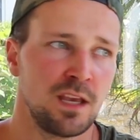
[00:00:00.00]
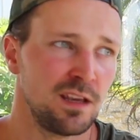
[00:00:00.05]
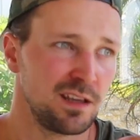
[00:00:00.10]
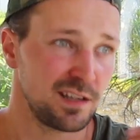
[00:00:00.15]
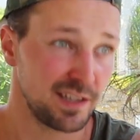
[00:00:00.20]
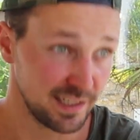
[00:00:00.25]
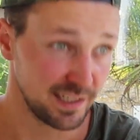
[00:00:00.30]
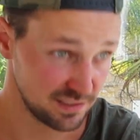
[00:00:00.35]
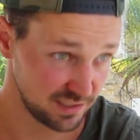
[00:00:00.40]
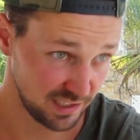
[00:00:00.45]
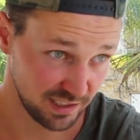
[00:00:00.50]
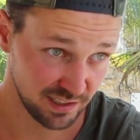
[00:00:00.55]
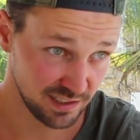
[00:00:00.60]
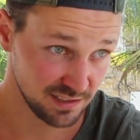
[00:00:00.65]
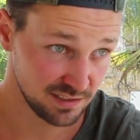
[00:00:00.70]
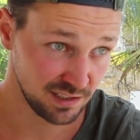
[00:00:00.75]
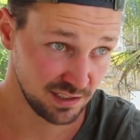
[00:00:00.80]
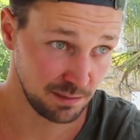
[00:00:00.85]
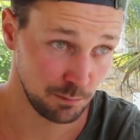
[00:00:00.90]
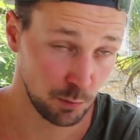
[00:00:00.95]
can't say
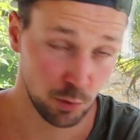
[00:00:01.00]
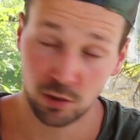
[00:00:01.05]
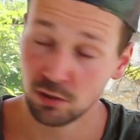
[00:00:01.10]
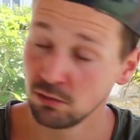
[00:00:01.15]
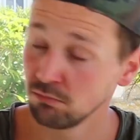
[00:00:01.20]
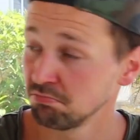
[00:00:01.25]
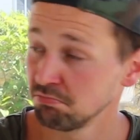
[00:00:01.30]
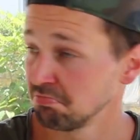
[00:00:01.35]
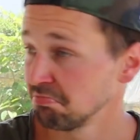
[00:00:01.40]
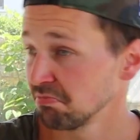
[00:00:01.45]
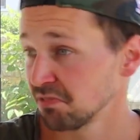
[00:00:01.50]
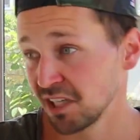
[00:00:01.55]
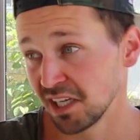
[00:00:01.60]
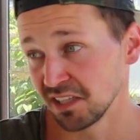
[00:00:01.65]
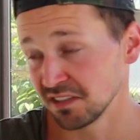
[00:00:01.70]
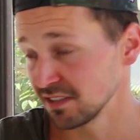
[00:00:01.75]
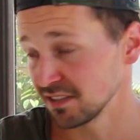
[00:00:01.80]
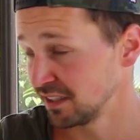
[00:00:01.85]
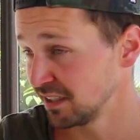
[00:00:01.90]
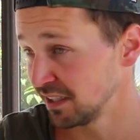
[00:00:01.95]
this anymore,
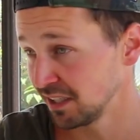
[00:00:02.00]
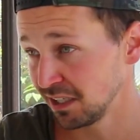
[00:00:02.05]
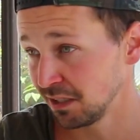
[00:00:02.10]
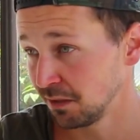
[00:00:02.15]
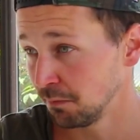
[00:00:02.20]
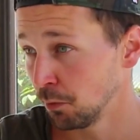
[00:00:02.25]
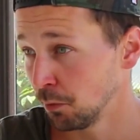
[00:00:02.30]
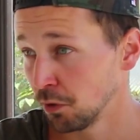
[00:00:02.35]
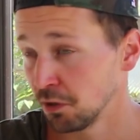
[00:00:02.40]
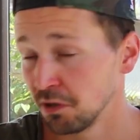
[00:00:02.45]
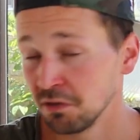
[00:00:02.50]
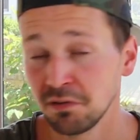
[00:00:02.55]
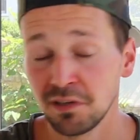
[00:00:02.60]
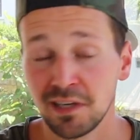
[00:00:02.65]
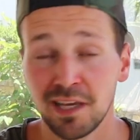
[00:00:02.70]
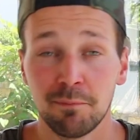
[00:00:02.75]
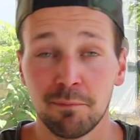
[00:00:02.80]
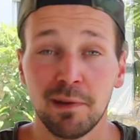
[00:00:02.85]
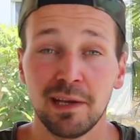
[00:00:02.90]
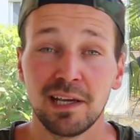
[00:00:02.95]
can't say that anymore,
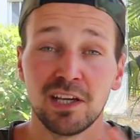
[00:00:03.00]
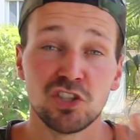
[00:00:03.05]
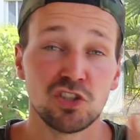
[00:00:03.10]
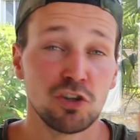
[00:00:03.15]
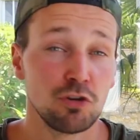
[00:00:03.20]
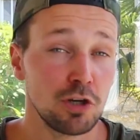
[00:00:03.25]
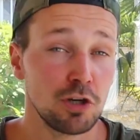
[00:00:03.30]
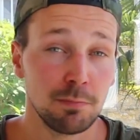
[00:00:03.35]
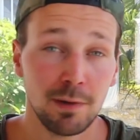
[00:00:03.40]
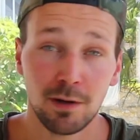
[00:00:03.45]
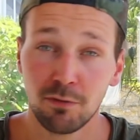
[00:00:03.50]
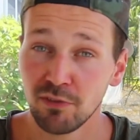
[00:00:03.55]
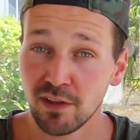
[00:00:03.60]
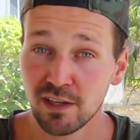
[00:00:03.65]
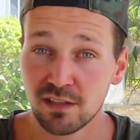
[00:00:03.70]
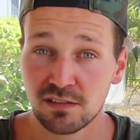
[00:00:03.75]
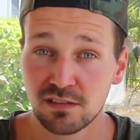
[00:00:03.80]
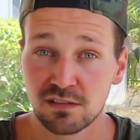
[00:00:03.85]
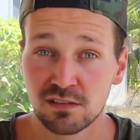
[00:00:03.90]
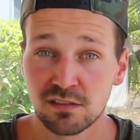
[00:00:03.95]
can't make a joke about
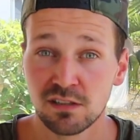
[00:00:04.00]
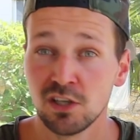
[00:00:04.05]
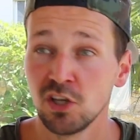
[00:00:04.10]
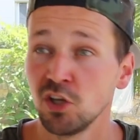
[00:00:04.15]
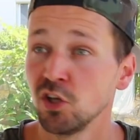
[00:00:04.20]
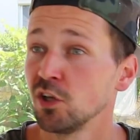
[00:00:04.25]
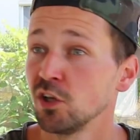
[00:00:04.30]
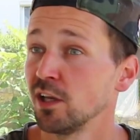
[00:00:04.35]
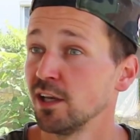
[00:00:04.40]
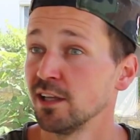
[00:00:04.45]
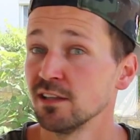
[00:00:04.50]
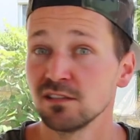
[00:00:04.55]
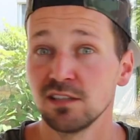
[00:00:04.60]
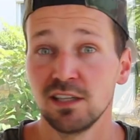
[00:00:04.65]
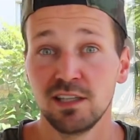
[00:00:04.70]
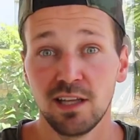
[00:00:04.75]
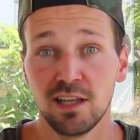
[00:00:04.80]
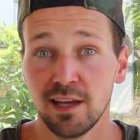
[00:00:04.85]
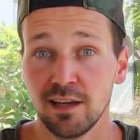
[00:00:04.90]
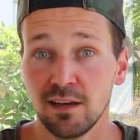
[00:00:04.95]
this, can't
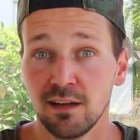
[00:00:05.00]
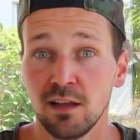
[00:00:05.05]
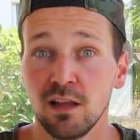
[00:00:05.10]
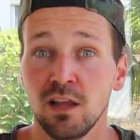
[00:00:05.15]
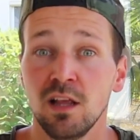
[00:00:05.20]
say that.